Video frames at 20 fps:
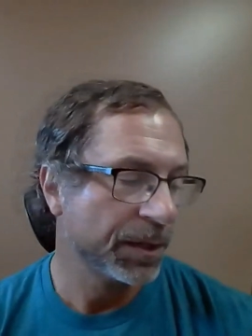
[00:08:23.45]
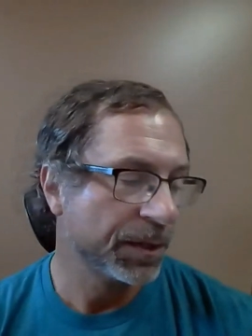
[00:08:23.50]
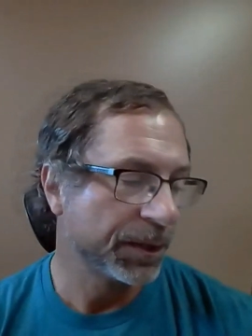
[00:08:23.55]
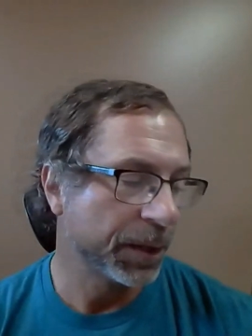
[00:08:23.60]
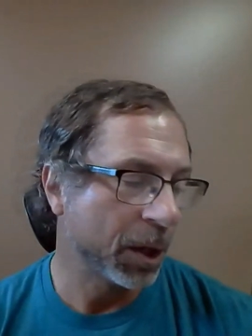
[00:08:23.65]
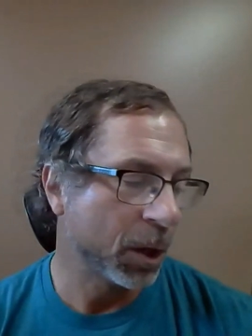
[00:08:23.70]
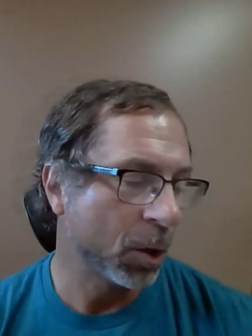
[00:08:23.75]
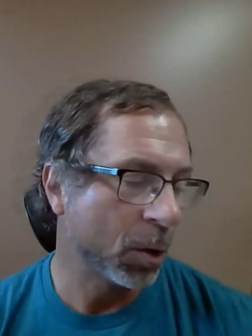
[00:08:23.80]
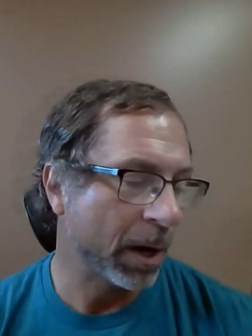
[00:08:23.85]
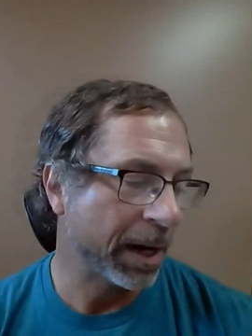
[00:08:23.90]

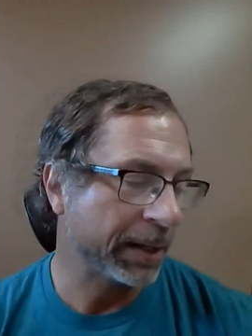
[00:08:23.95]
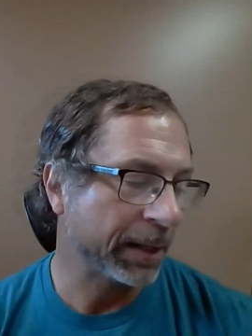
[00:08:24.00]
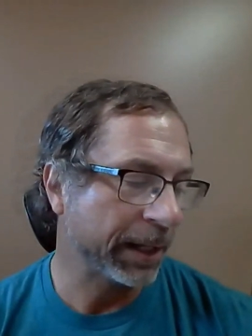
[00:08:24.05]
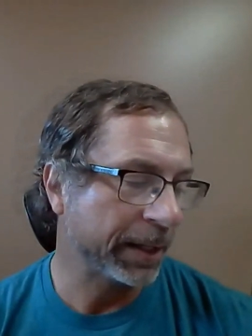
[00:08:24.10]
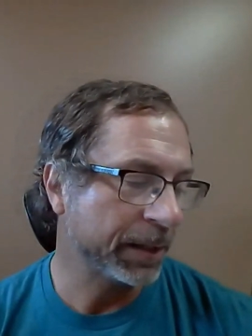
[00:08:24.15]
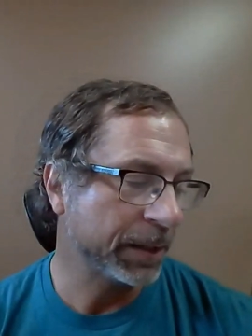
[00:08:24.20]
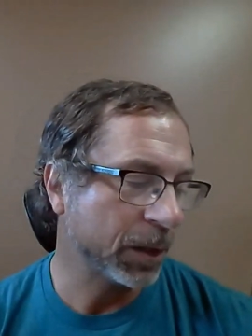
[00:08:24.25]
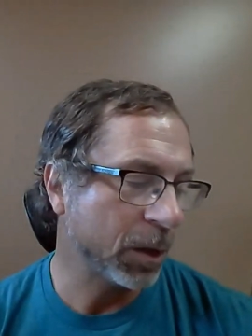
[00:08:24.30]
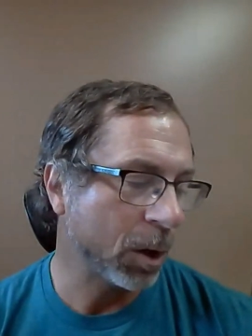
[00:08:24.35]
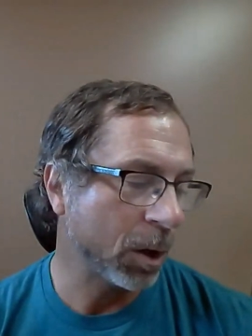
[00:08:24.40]
So I'd
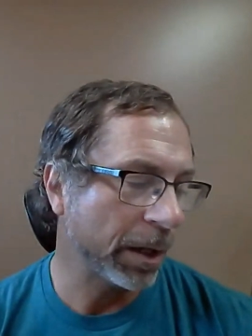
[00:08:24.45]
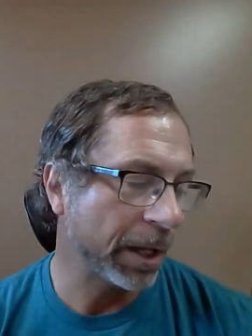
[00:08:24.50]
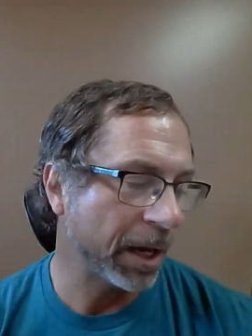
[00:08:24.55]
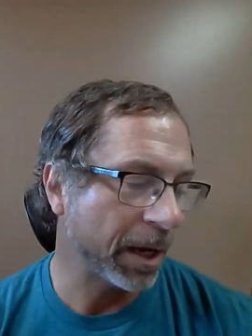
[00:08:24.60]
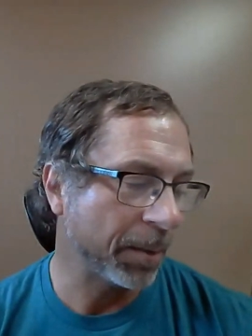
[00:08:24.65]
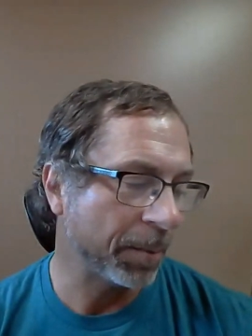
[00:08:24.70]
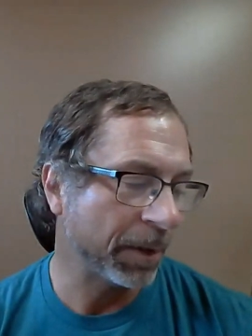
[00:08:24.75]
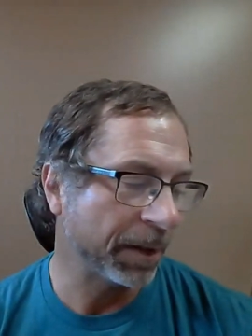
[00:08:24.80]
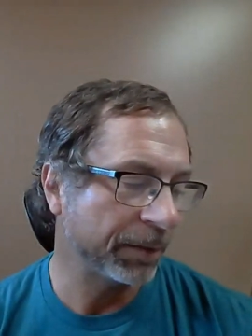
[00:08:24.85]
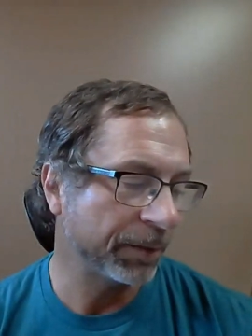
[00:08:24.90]
like to
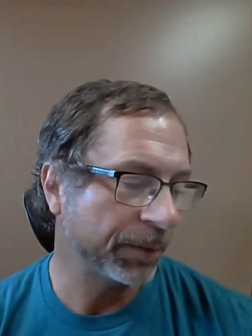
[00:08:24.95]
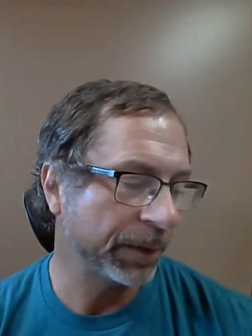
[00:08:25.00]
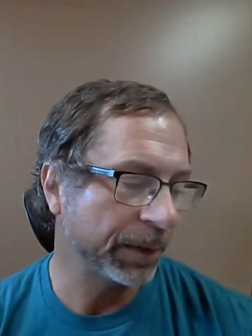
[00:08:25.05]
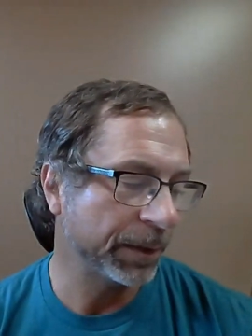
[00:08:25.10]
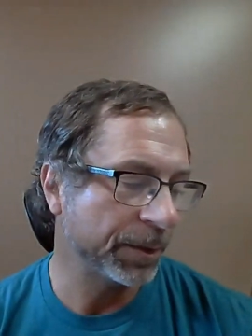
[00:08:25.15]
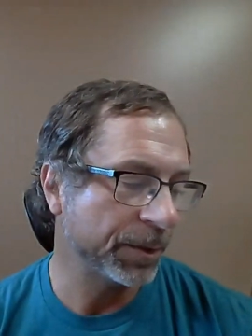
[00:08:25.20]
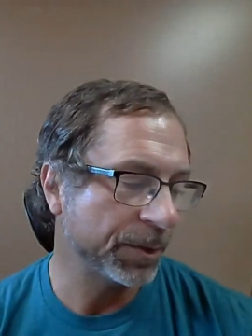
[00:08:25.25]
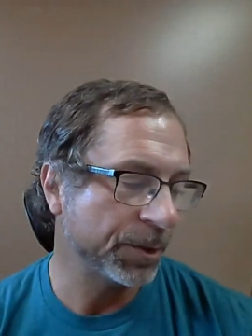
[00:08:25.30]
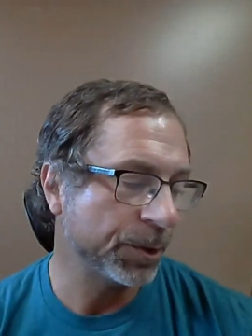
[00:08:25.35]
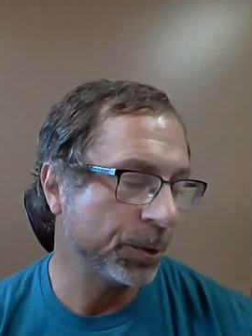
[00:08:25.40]
call out my
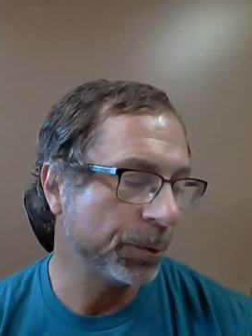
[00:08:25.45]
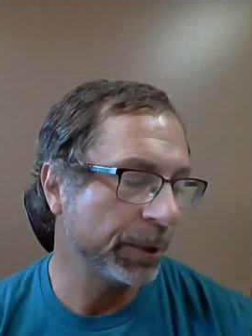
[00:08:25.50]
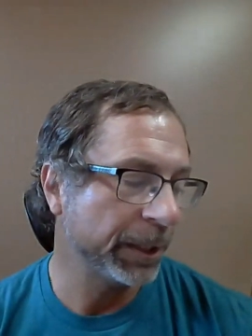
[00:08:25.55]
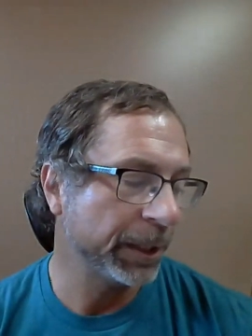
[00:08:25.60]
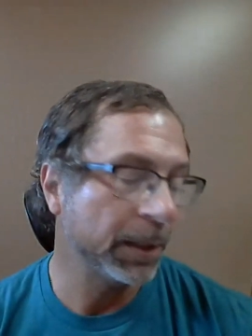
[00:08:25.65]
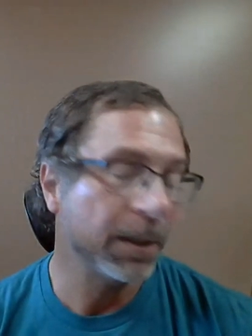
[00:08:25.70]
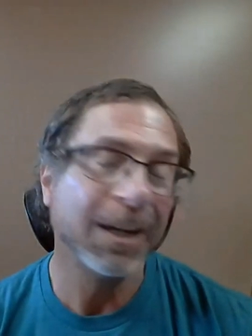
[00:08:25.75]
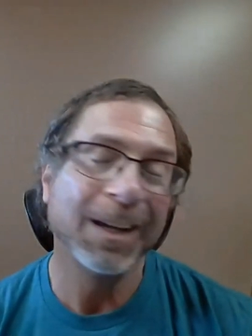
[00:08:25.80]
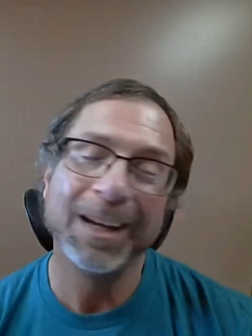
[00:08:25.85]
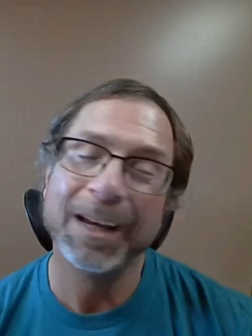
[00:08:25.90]
friend
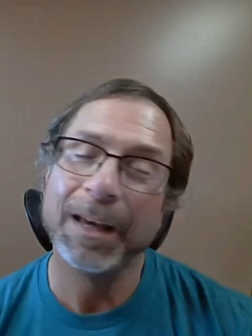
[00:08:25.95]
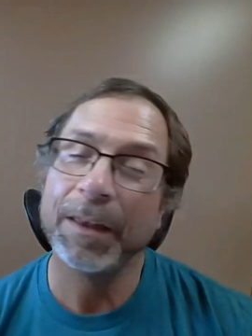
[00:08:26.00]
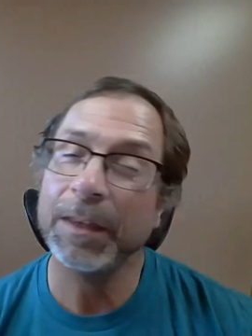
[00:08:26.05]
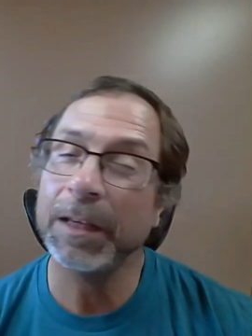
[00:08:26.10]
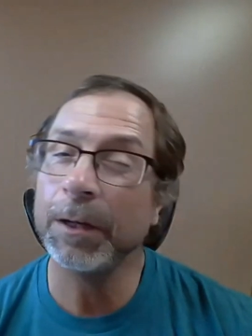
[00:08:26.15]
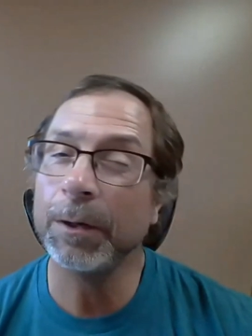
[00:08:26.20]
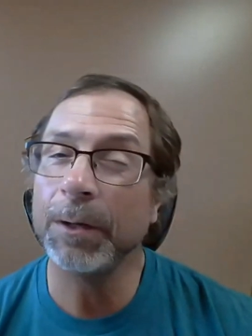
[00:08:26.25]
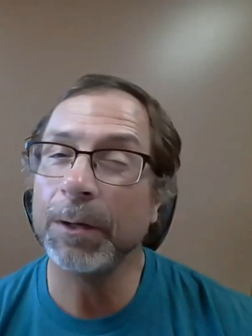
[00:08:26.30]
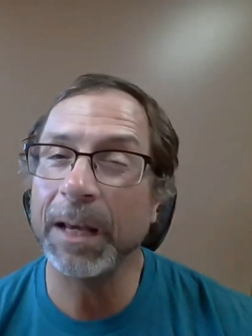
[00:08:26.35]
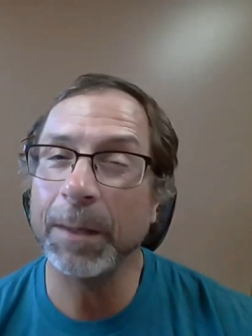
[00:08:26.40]
Julie.
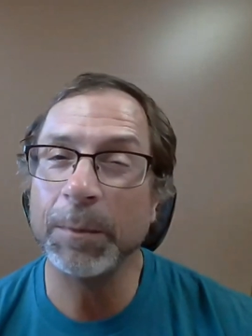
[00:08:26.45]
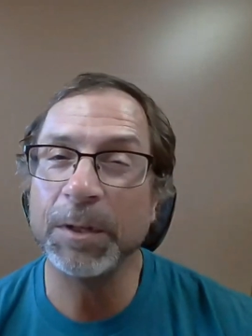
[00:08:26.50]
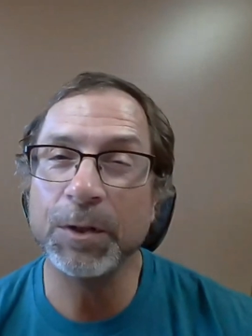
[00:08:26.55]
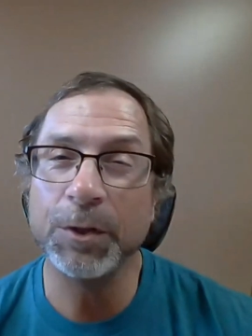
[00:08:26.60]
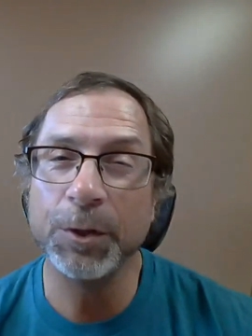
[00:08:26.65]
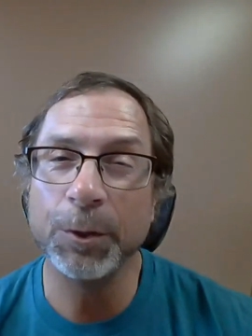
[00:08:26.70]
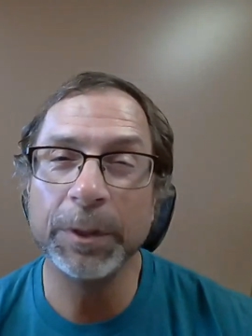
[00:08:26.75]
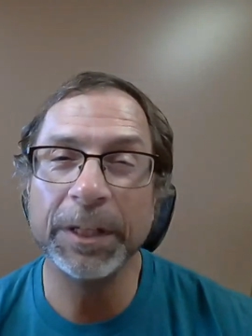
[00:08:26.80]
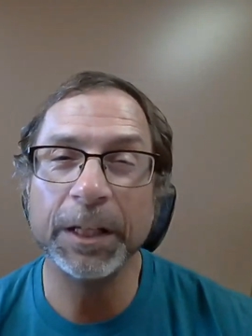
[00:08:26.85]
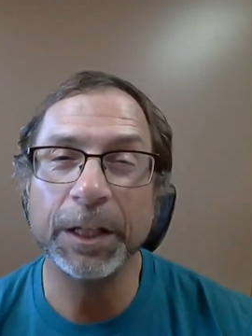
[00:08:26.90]
I think her name
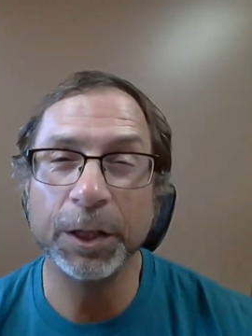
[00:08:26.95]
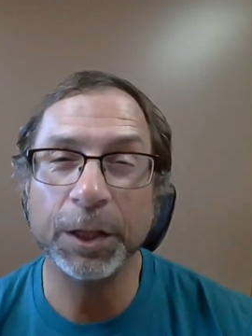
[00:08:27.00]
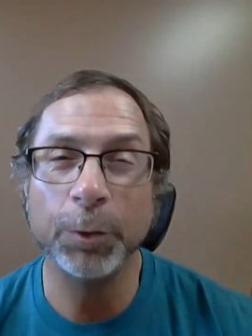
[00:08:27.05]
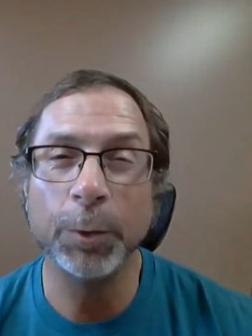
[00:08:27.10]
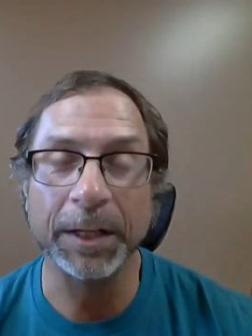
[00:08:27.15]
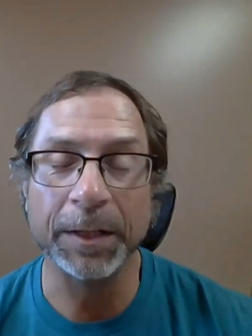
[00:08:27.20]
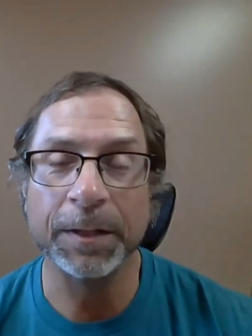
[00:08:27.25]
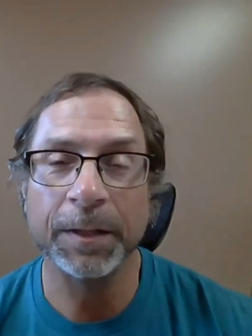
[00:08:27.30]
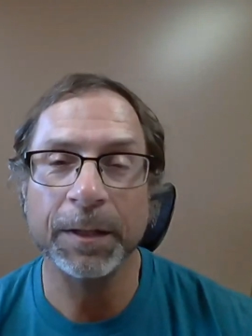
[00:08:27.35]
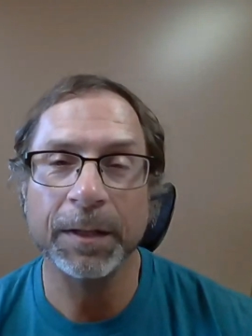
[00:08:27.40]
is Julie
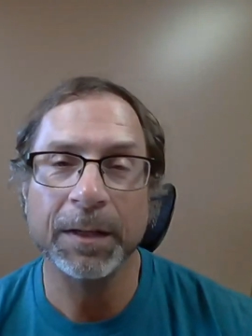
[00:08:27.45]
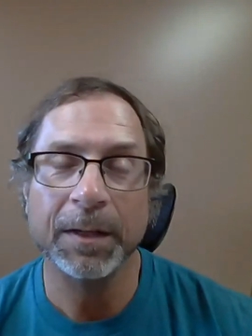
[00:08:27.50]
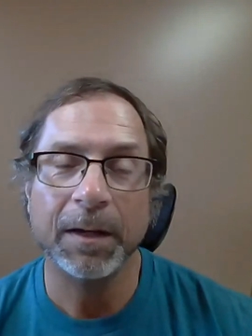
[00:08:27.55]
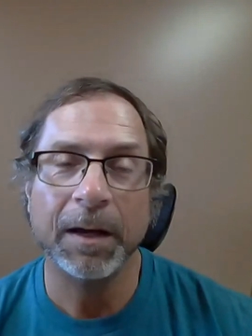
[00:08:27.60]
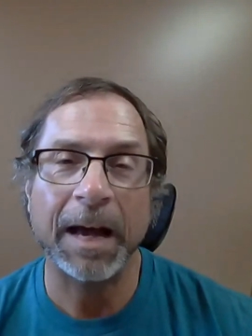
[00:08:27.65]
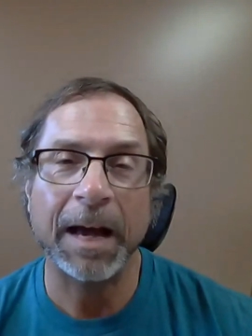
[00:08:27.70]
Hewitt.